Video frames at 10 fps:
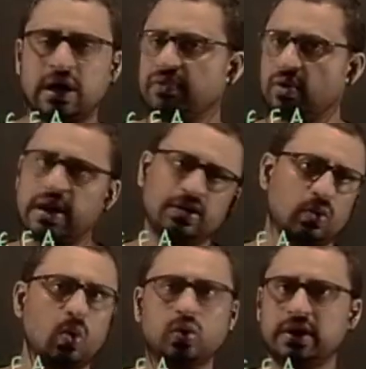You have to
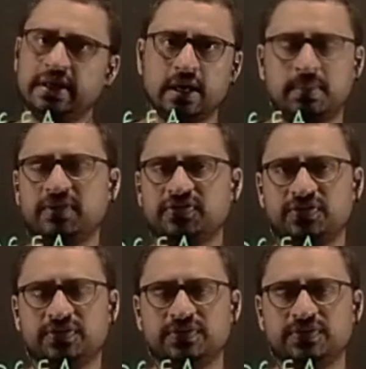write all EMF